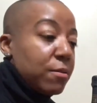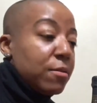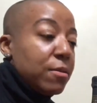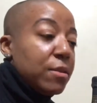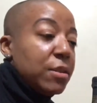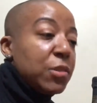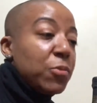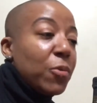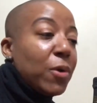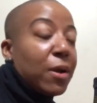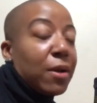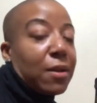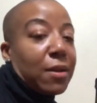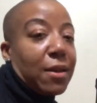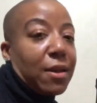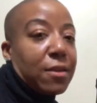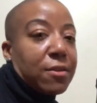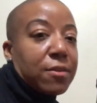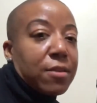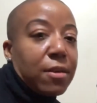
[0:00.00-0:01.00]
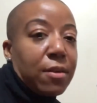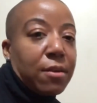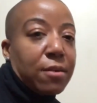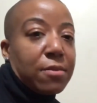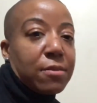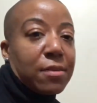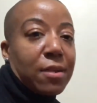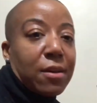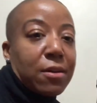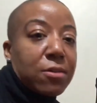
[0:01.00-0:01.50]
this wine glass here
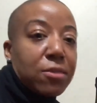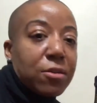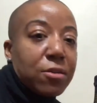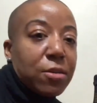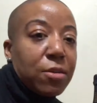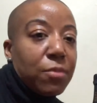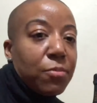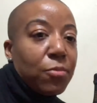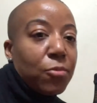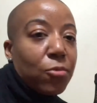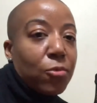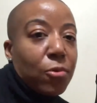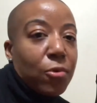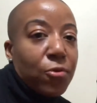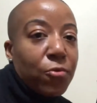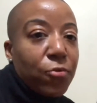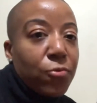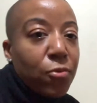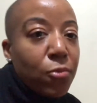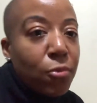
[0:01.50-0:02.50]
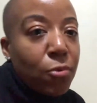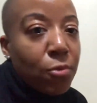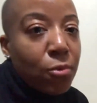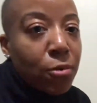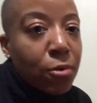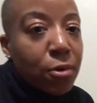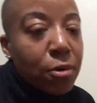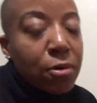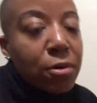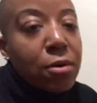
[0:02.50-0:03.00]
is actually more
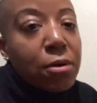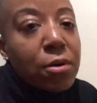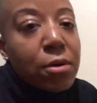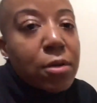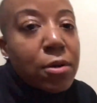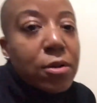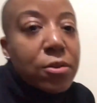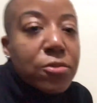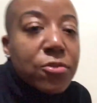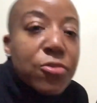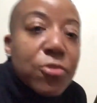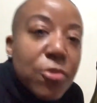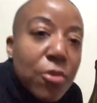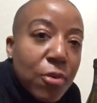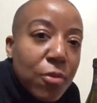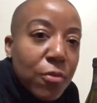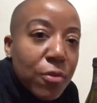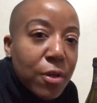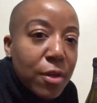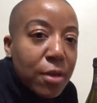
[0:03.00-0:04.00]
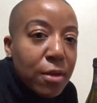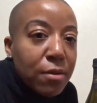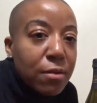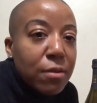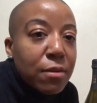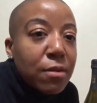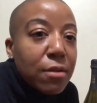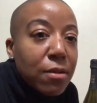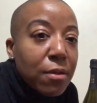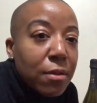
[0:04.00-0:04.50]
for
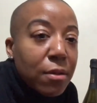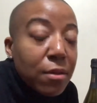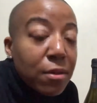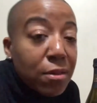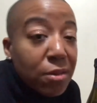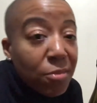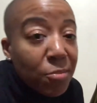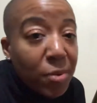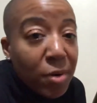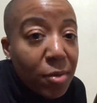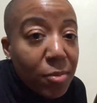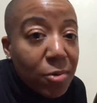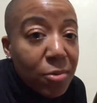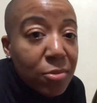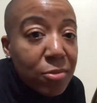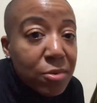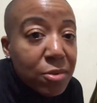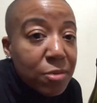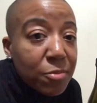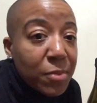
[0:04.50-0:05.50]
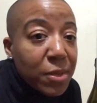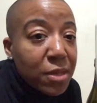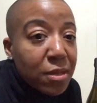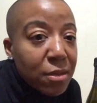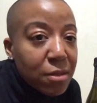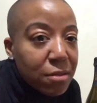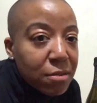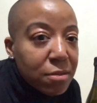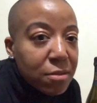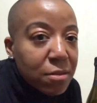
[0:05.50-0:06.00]
conserving the bubbles,
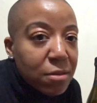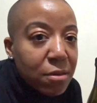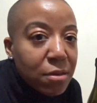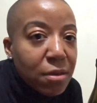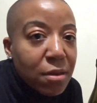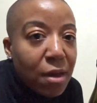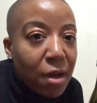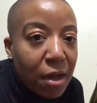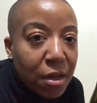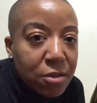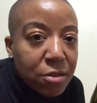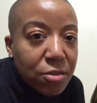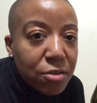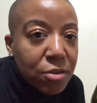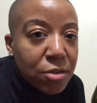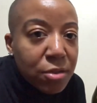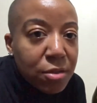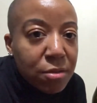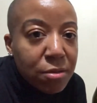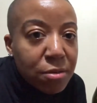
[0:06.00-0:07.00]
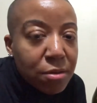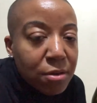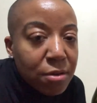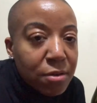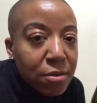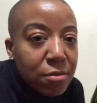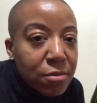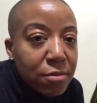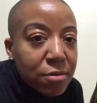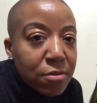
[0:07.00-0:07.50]
because oxygen
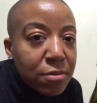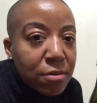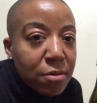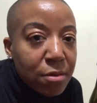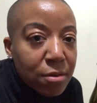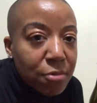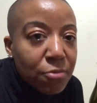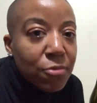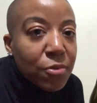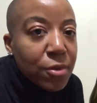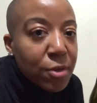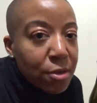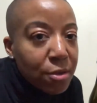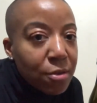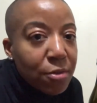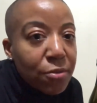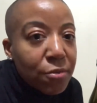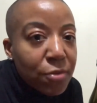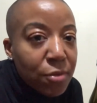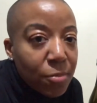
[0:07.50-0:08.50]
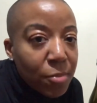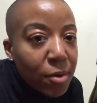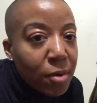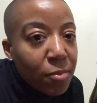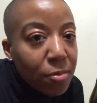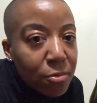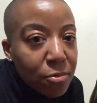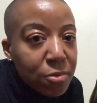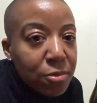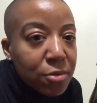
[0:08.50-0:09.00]
does get rid of the
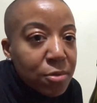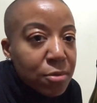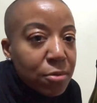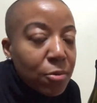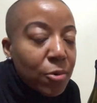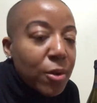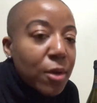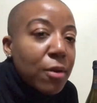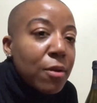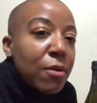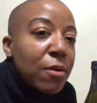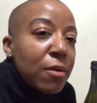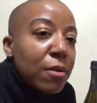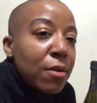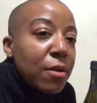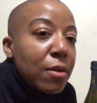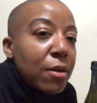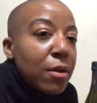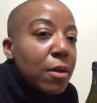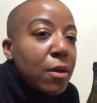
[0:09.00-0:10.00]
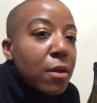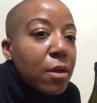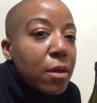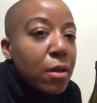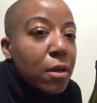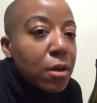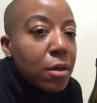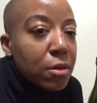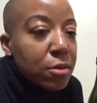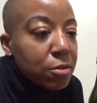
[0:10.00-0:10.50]
bubbles quicker.
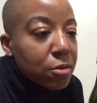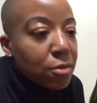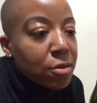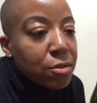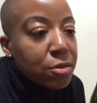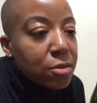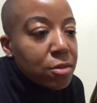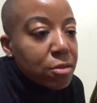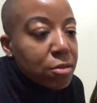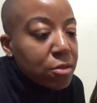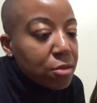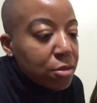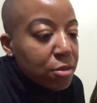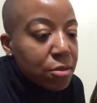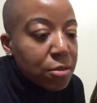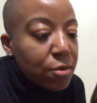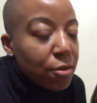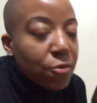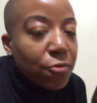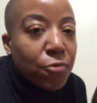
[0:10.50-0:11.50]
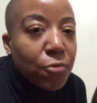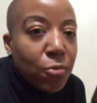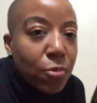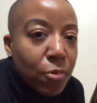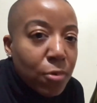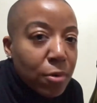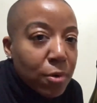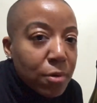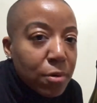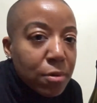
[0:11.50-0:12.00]
So this is just good
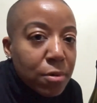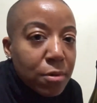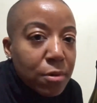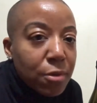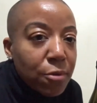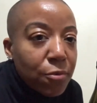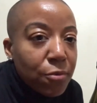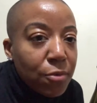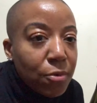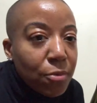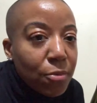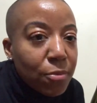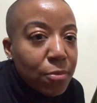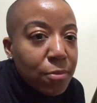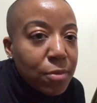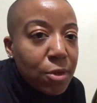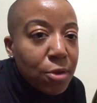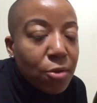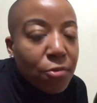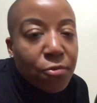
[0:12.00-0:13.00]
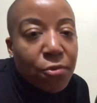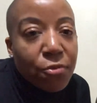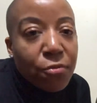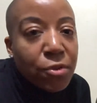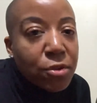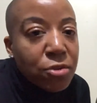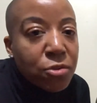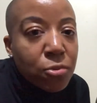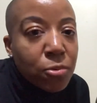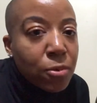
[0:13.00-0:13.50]
for for
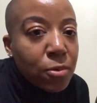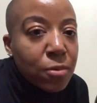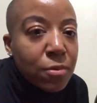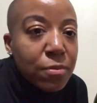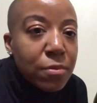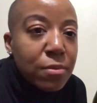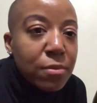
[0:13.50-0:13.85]
visual.